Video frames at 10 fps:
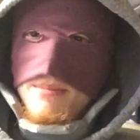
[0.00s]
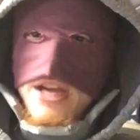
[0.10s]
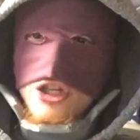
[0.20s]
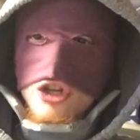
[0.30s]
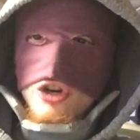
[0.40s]

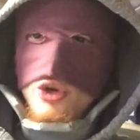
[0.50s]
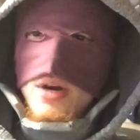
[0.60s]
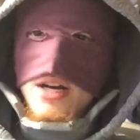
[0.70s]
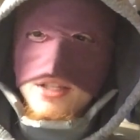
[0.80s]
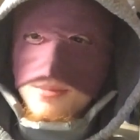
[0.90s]
make sure
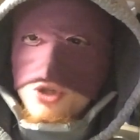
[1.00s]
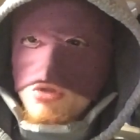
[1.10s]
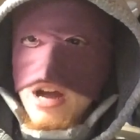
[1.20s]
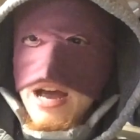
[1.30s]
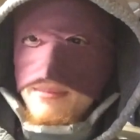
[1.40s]
to
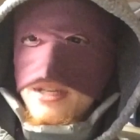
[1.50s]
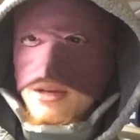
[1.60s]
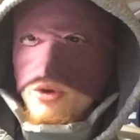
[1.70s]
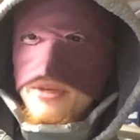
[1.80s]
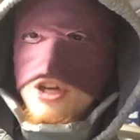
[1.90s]
subscribe, because
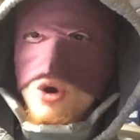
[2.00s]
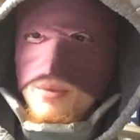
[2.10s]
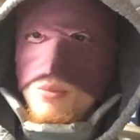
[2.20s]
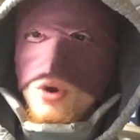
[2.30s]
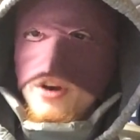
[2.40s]
I will be
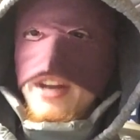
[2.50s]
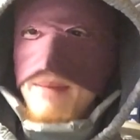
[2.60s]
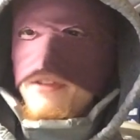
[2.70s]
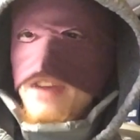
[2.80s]
going more in depth.